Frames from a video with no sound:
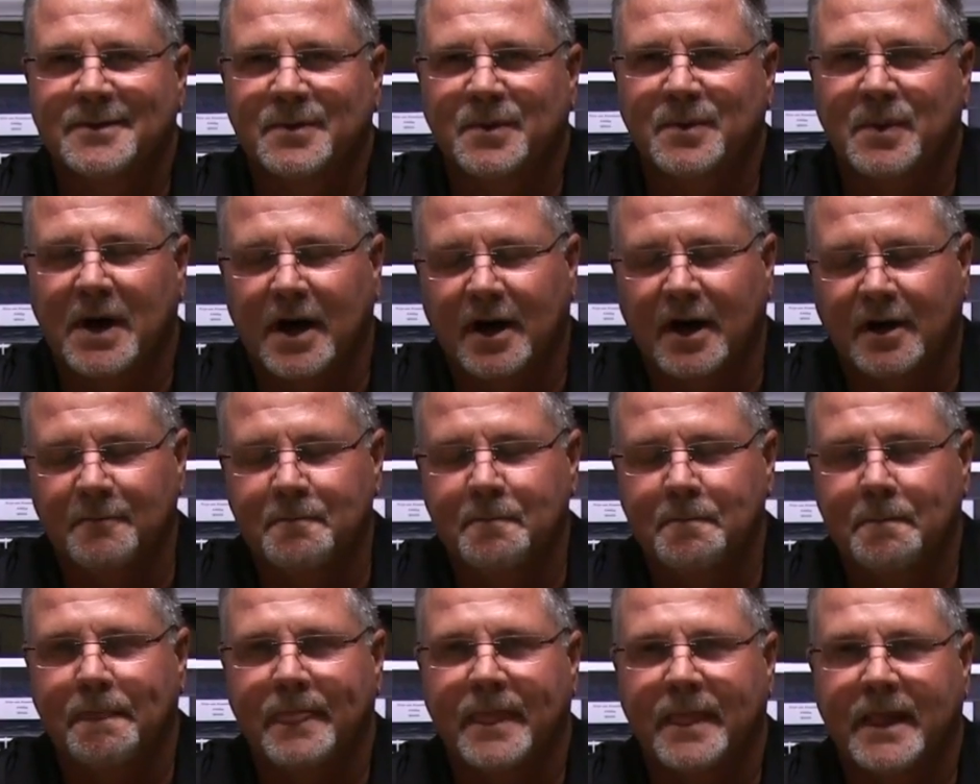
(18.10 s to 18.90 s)

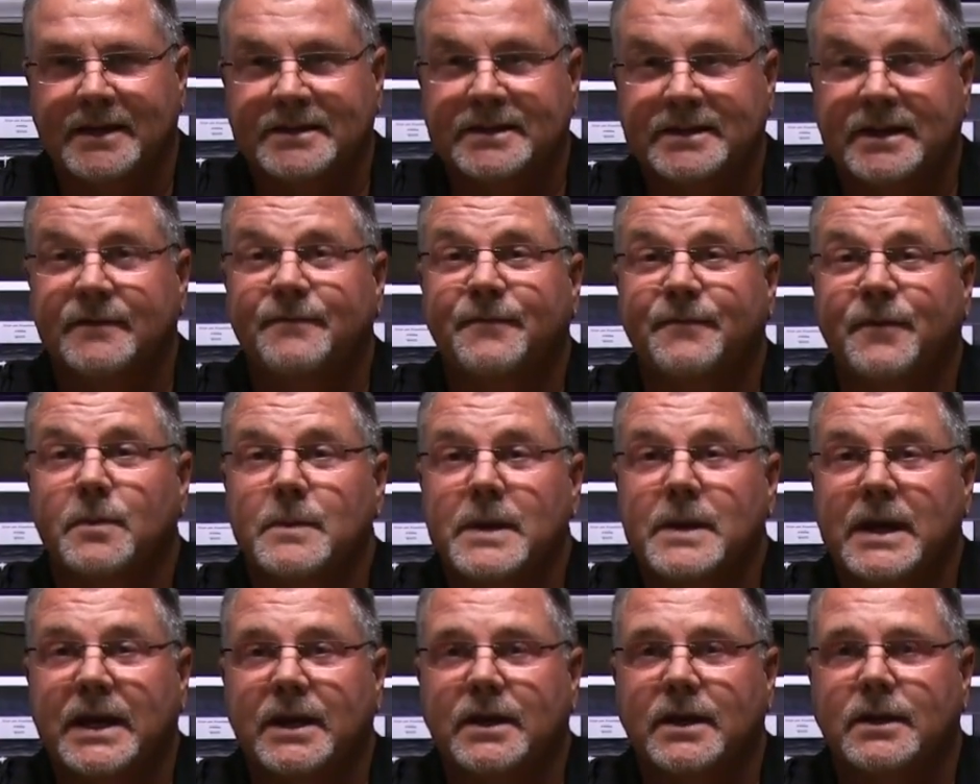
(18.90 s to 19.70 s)
Well, it did for
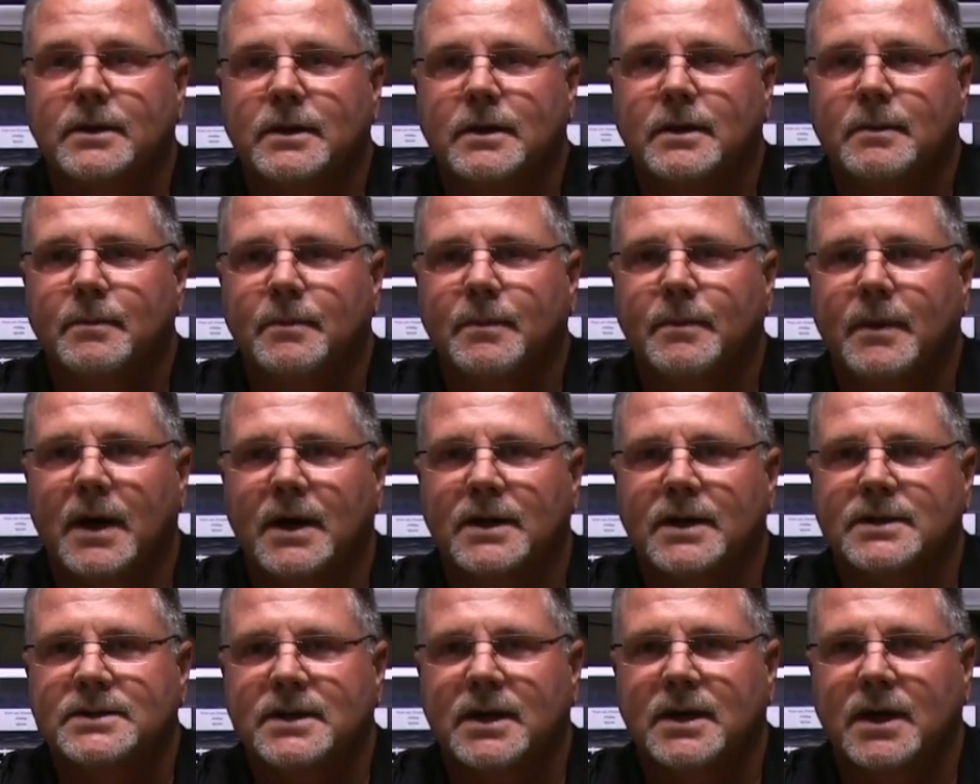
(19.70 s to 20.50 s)
me,
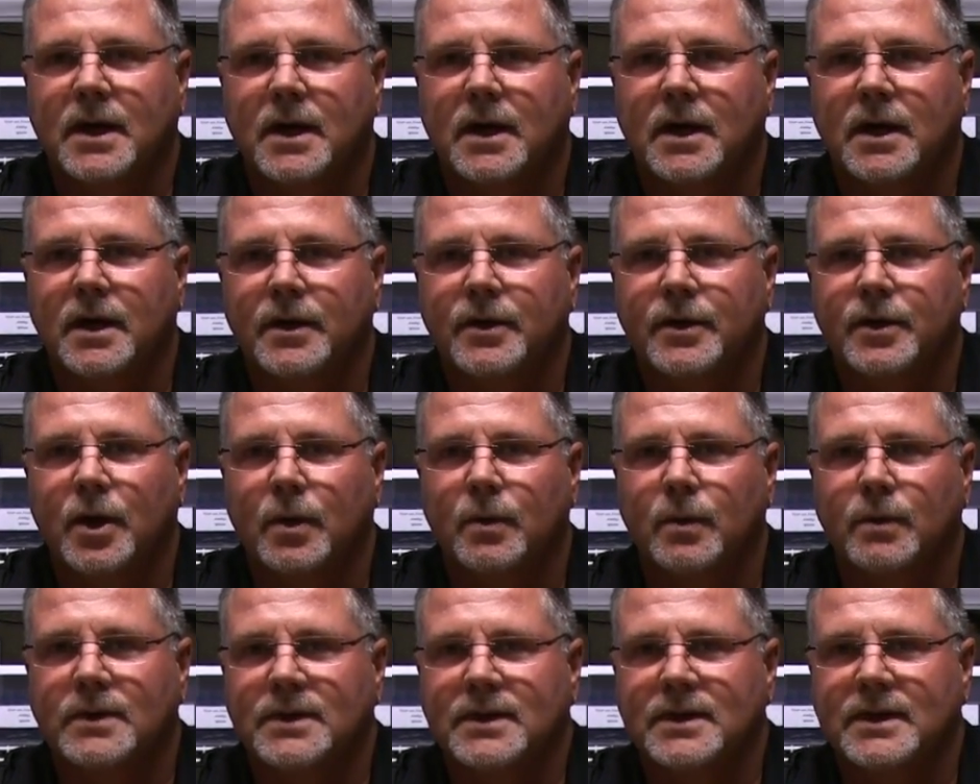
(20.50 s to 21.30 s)
but
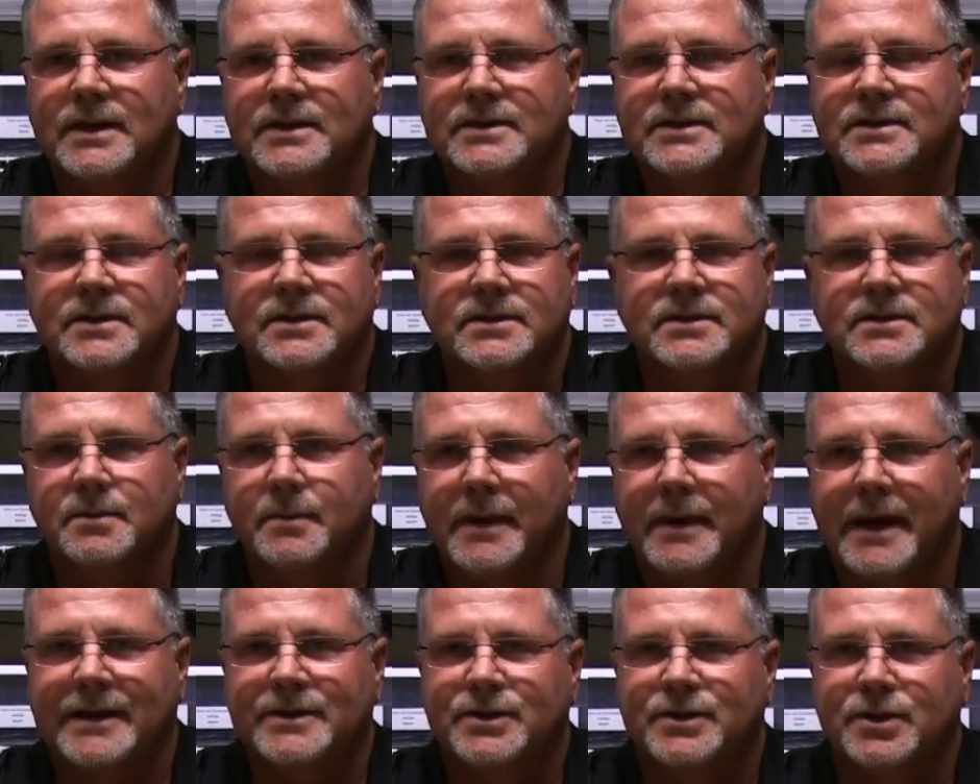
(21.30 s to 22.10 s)
no release is a
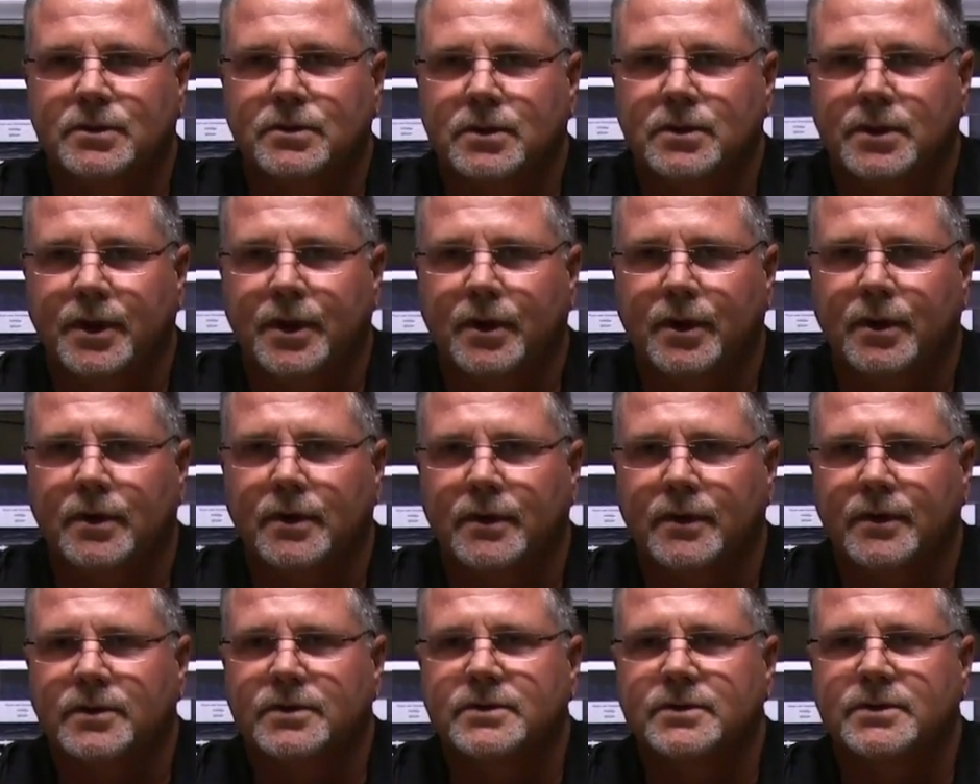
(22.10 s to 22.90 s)
magical
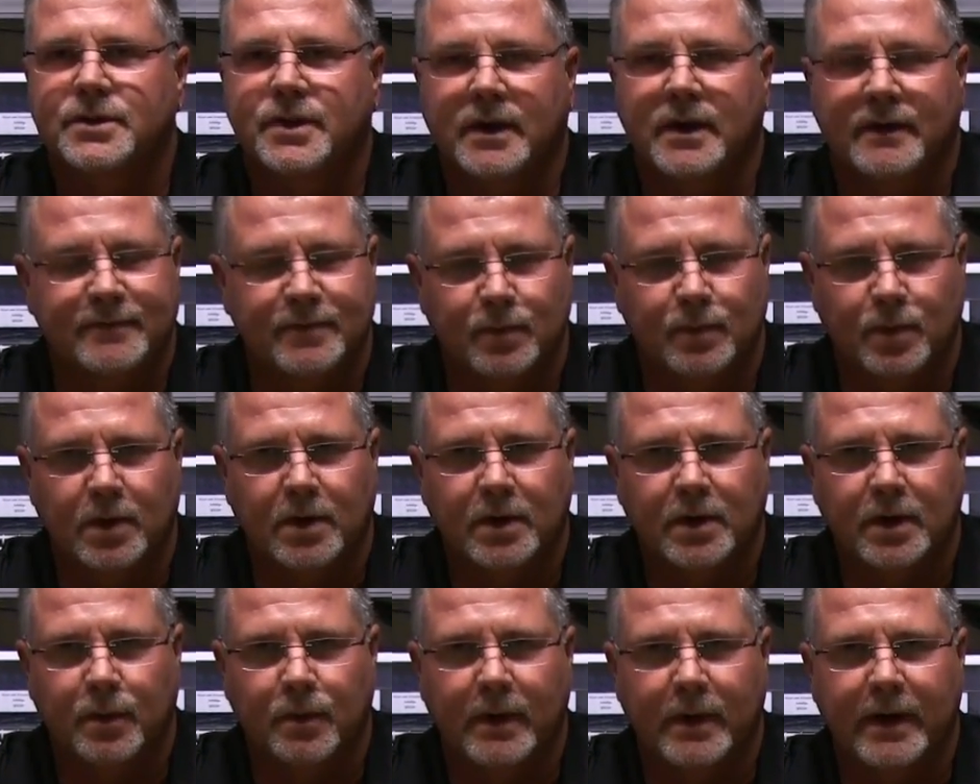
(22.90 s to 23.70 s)
cure. You have to
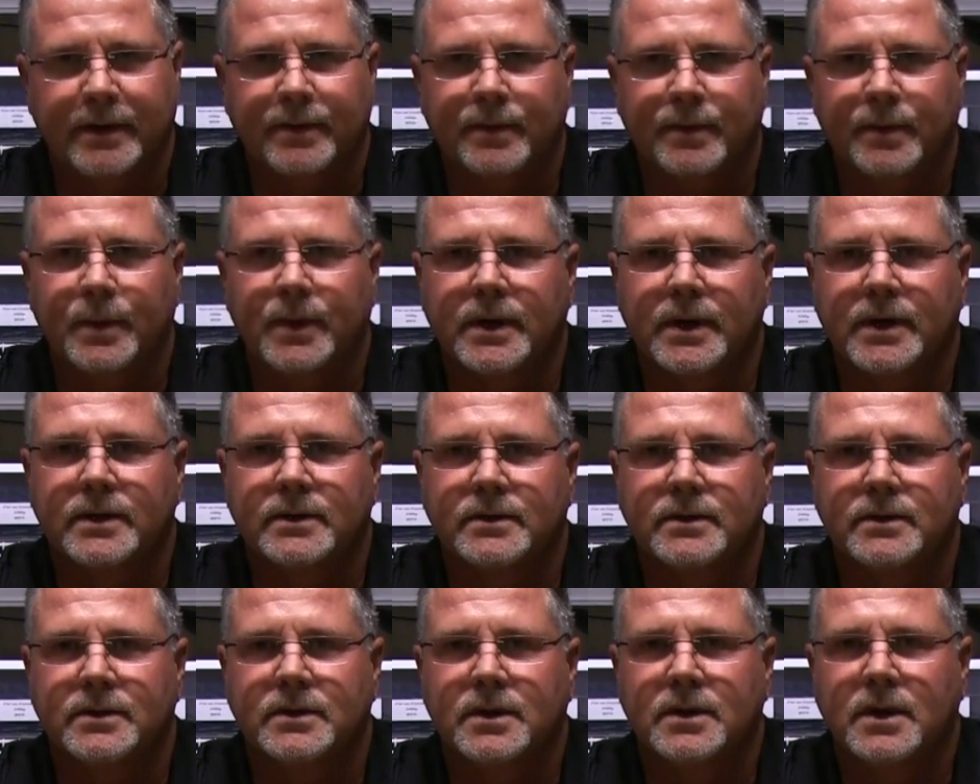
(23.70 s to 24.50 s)
work your way through it,
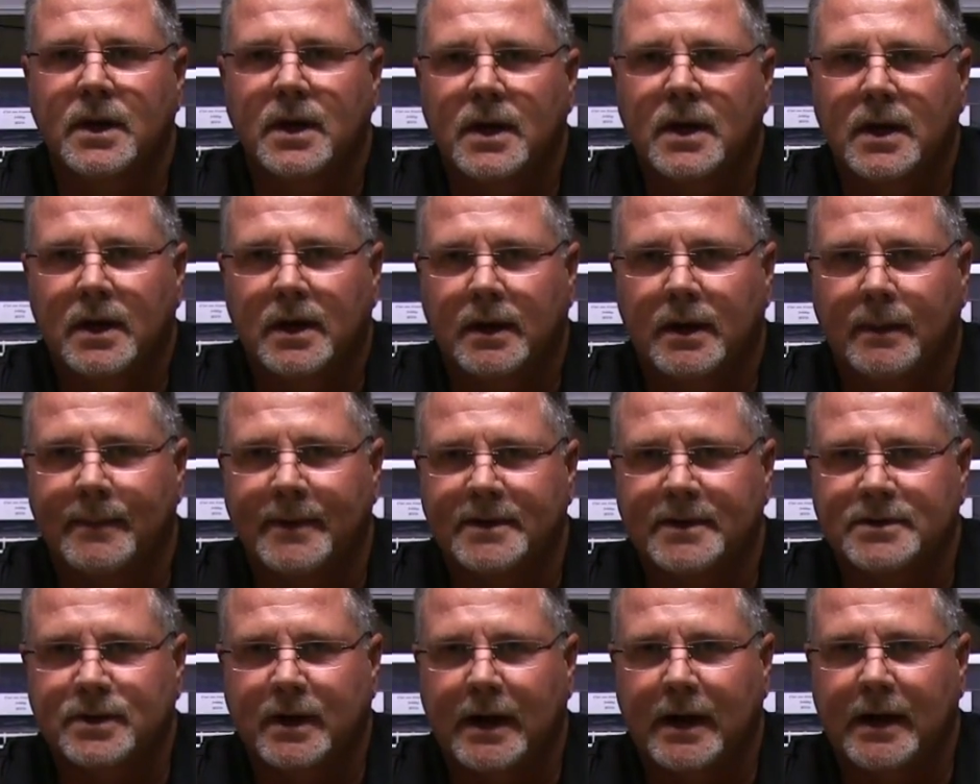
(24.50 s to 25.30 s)
and I'm
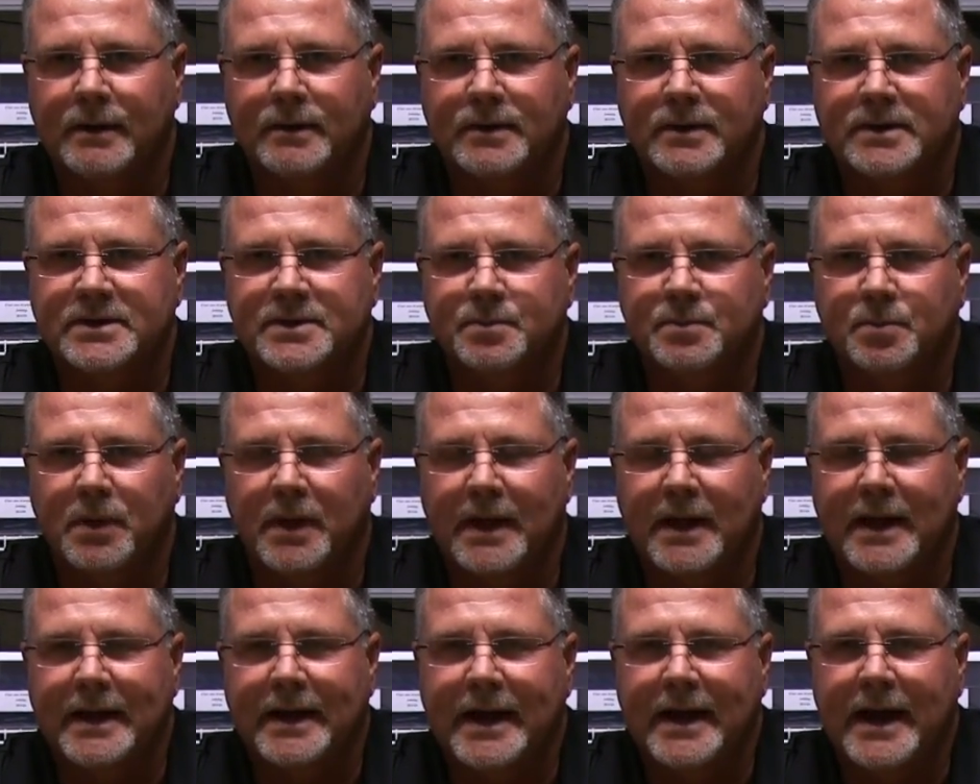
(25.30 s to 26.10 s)
going to try to
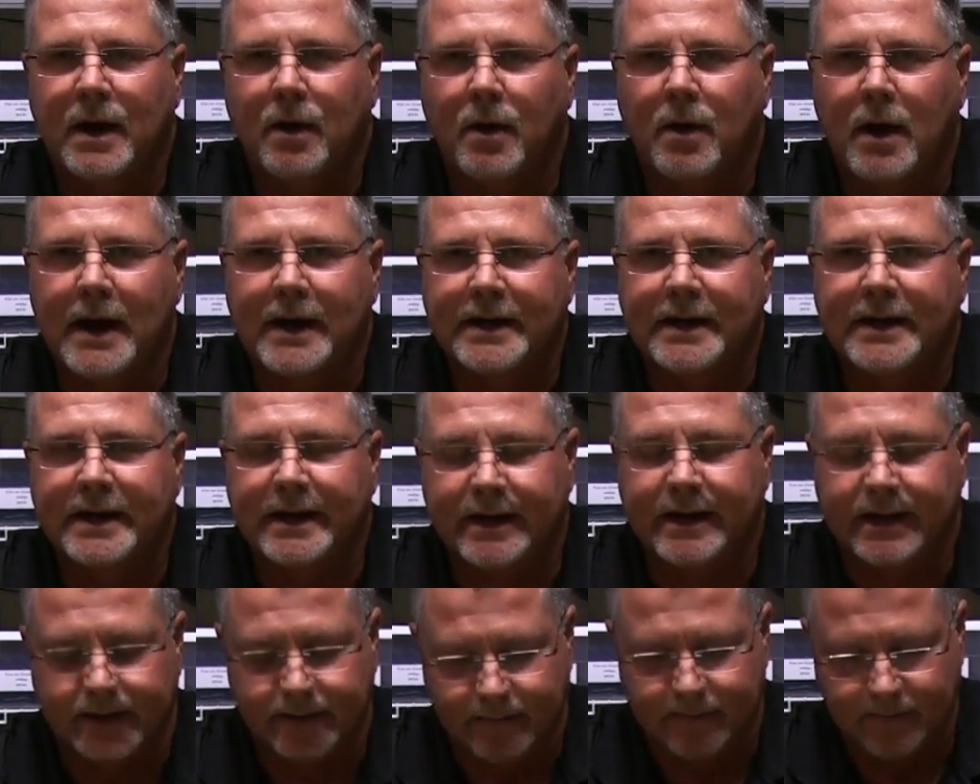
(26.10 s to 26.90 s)
explain how I
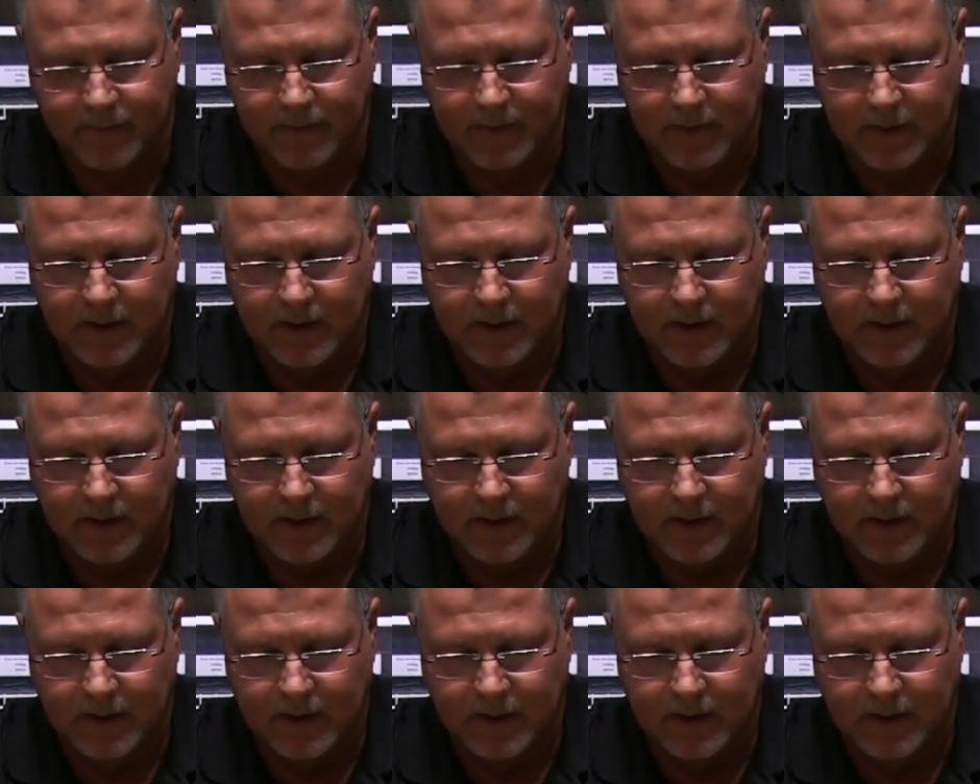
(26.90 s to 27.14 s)
did it.